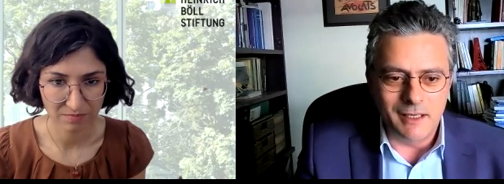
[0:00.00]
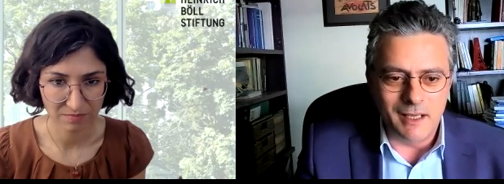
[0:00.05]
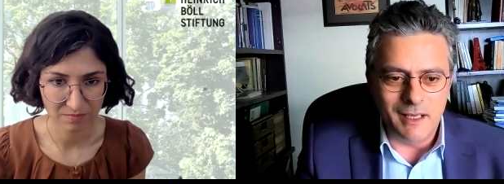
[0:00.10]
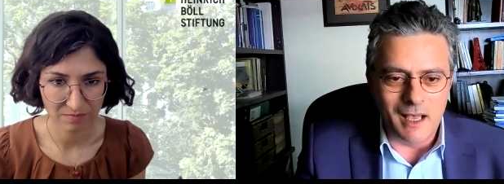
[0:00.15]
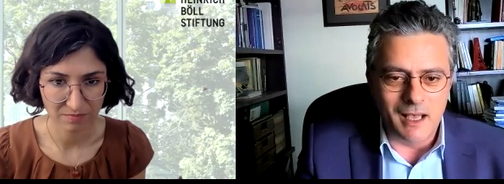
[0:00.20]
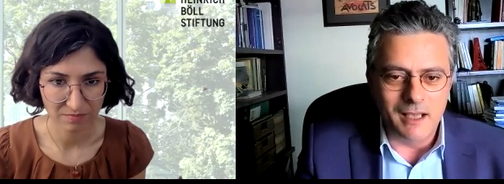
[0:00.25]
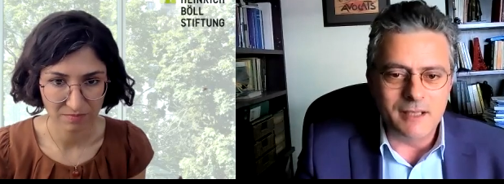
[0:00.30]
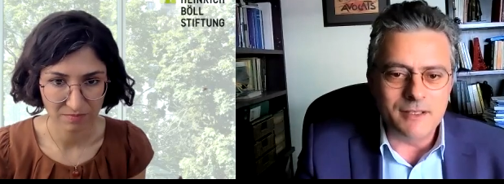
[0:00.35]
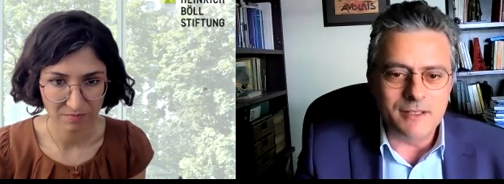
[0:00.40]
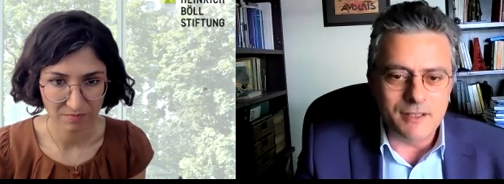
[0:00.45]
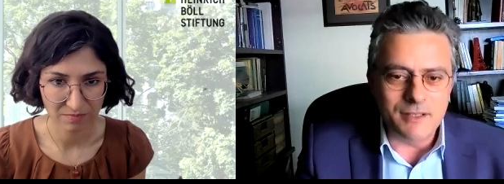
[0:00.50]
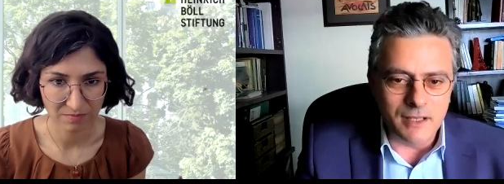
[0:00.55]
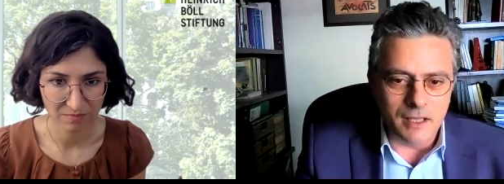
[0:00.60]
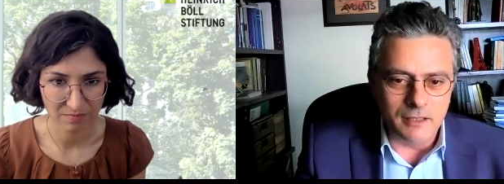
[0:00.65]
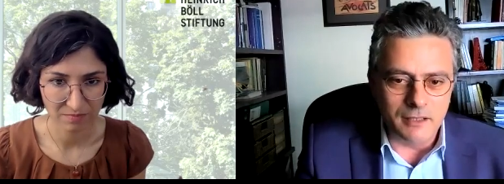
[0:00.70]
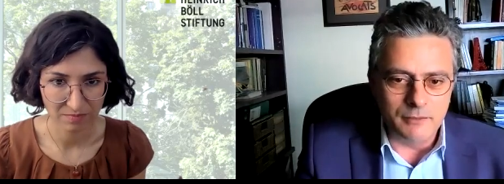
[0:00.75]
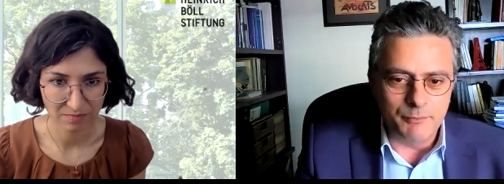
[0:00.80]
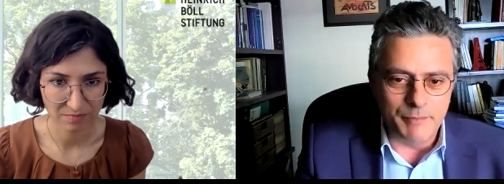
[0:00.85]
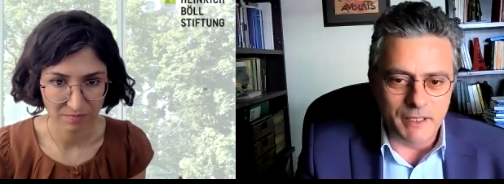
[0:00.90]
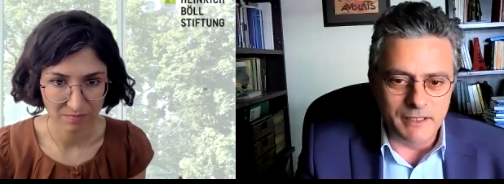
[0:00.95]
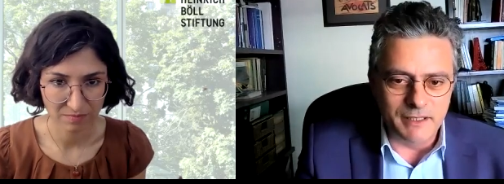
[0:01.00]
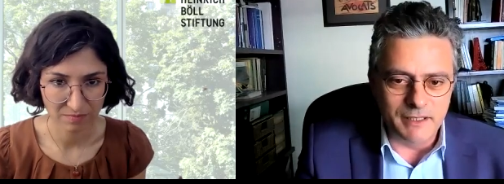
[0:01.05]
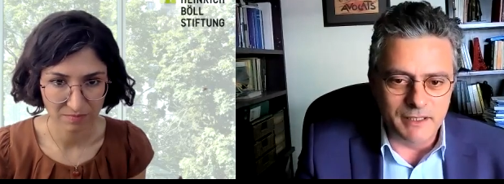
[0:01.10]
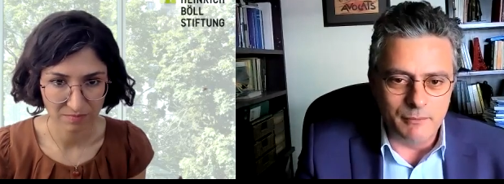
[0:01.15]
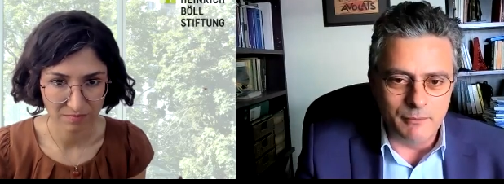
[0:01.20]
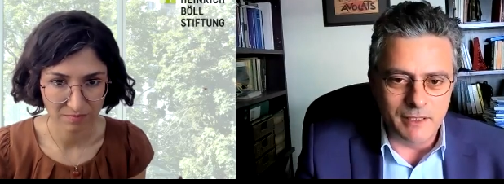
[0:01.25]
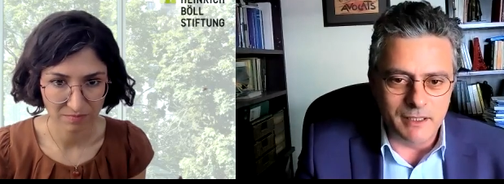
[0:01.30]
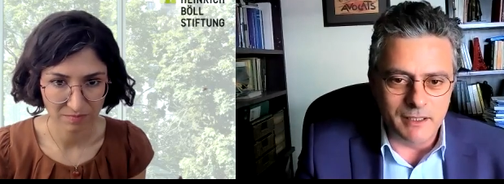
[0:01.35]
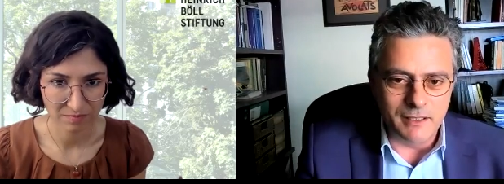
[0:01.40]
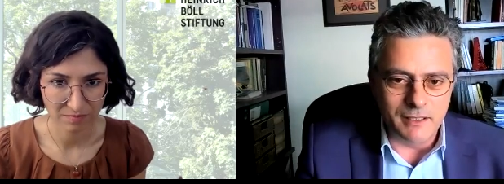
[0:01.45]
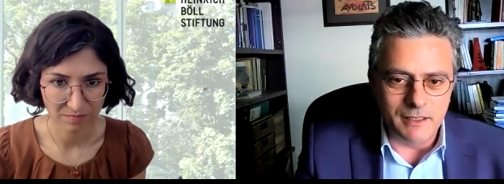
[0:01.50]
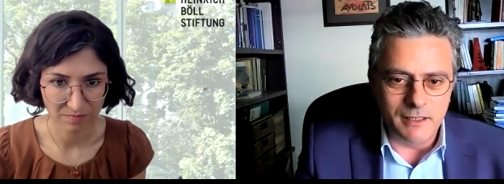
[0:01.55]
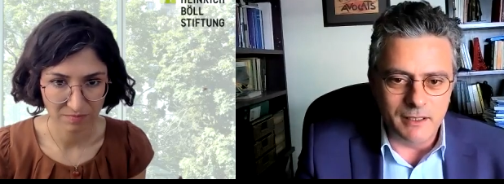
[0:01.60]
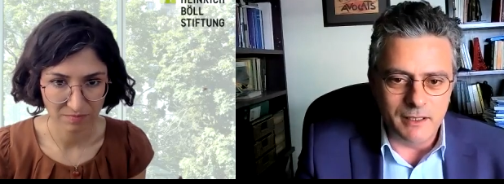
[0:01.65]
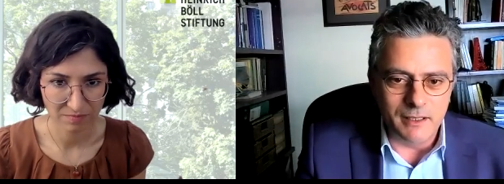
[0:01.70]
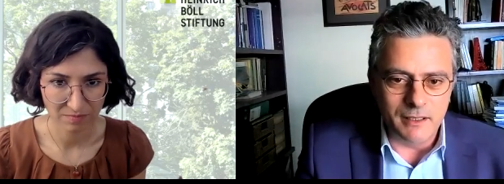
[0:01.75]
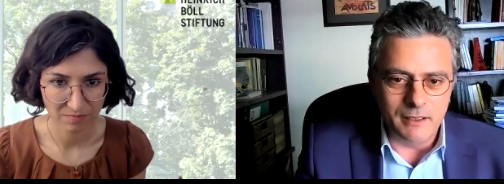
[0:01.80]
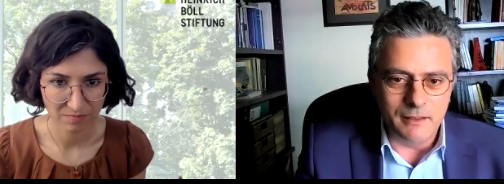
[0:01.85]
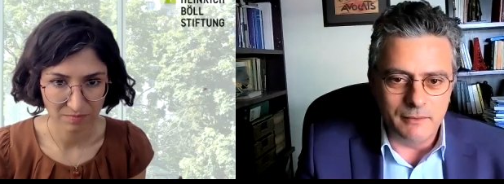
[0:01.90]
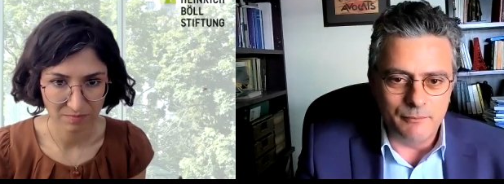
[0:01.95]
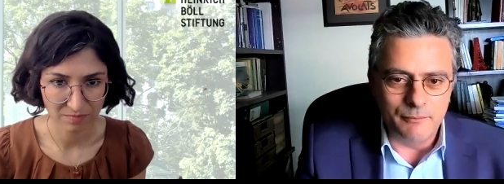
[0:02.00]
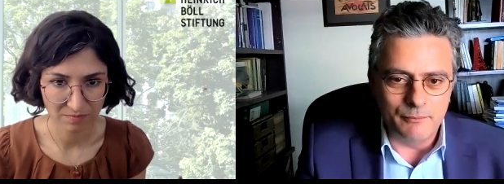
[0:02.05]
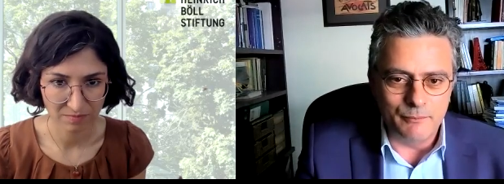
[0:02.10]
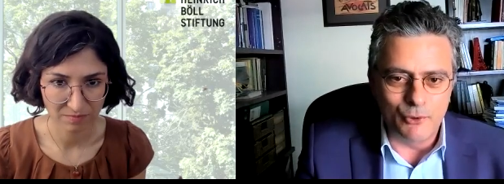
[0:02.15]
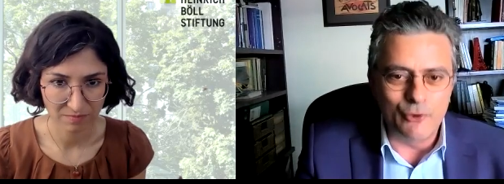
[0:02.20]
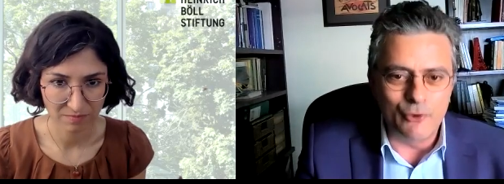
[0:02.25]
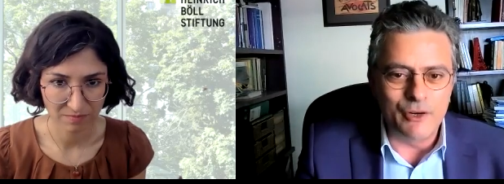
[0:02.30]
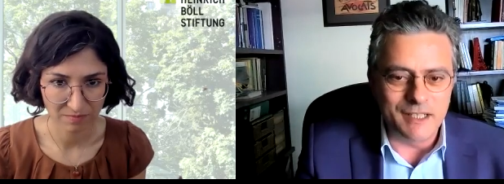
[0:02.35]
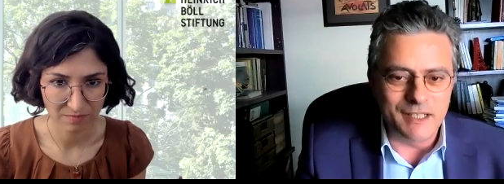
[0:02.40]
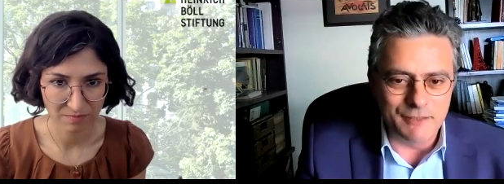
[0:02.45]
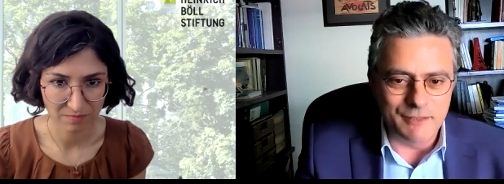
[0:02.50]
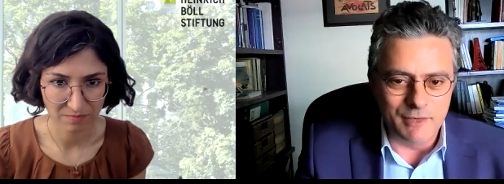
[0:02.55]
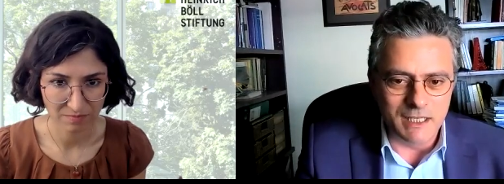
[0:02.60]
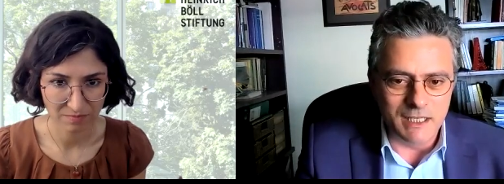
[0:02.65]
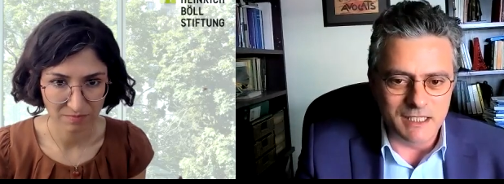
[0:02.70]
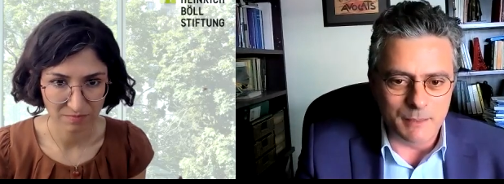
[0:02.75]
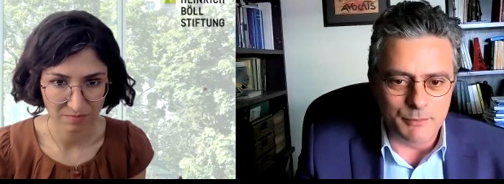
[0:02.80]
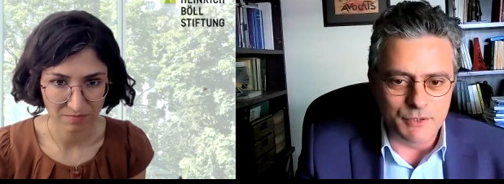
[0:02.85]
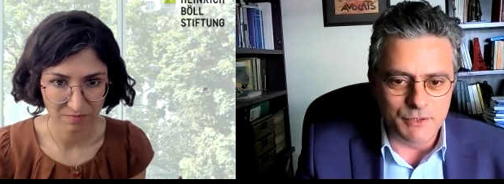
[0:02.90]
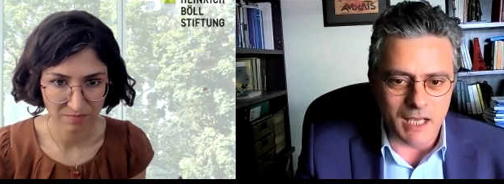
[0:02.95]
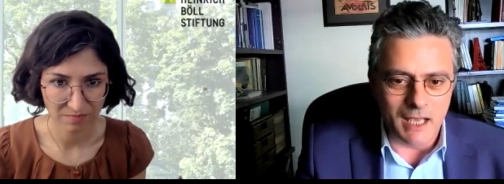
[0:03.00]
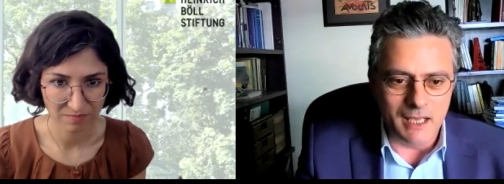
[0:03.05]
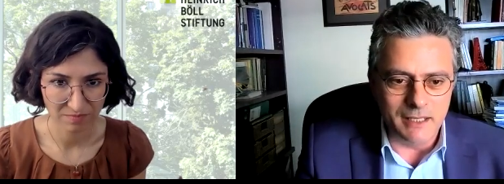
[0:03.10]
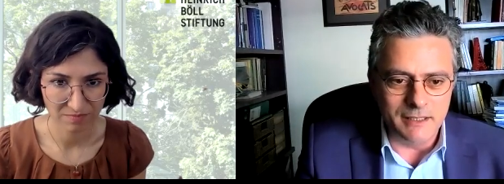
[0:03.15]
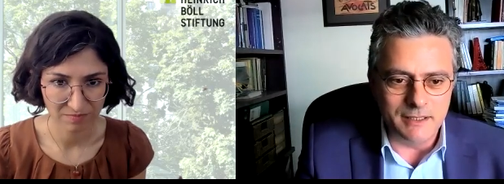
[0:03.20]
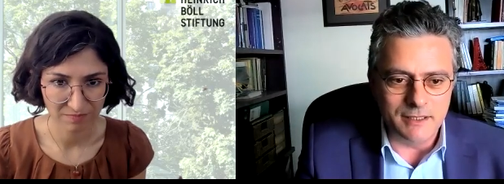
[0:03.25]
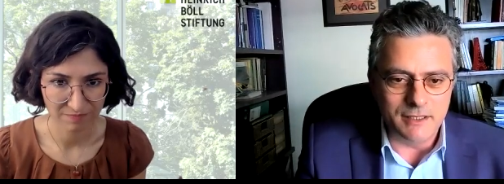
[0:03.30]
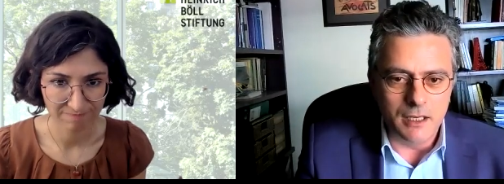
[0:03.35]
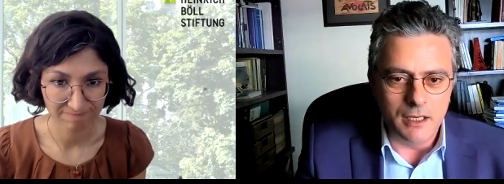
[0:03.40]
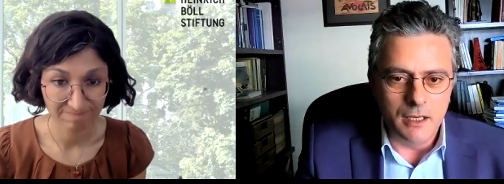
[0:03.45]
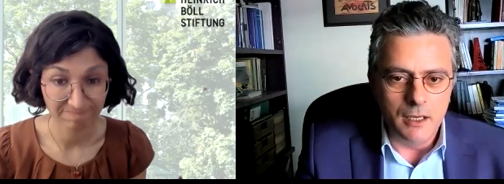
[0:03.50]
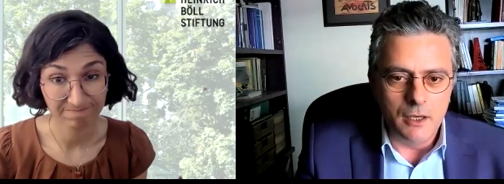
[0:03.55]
Speaker 1: uh, as the pandemic uh, progressively subsides,